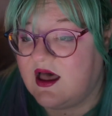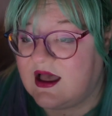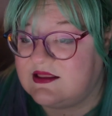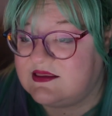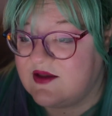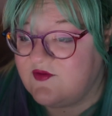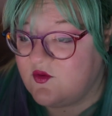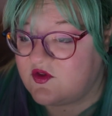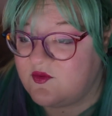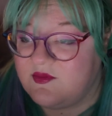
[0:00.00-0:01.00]
A devil
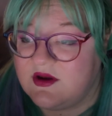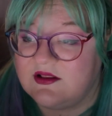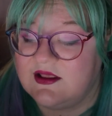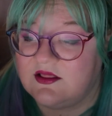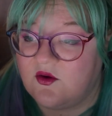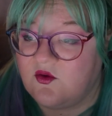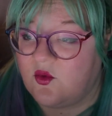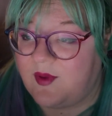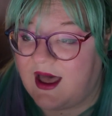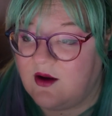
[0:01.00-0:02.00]
with merely local
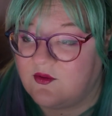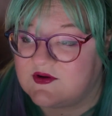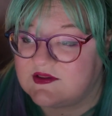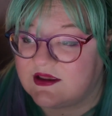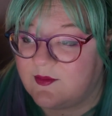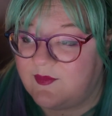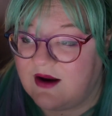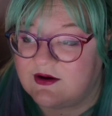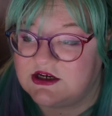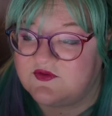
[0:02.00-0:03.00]
powers like a
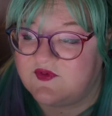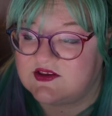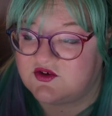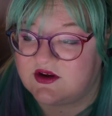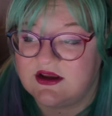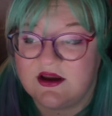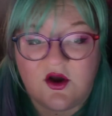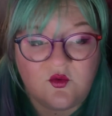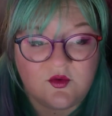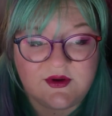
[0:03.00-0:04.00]
parish vestry
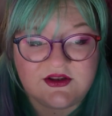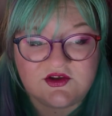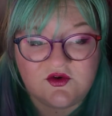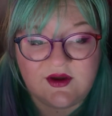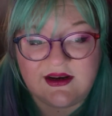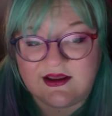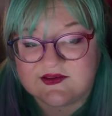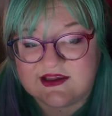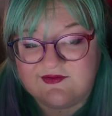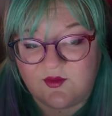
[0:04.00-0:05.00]
would be too
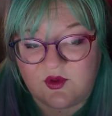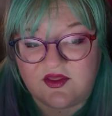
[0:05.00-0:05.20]
inconceivable a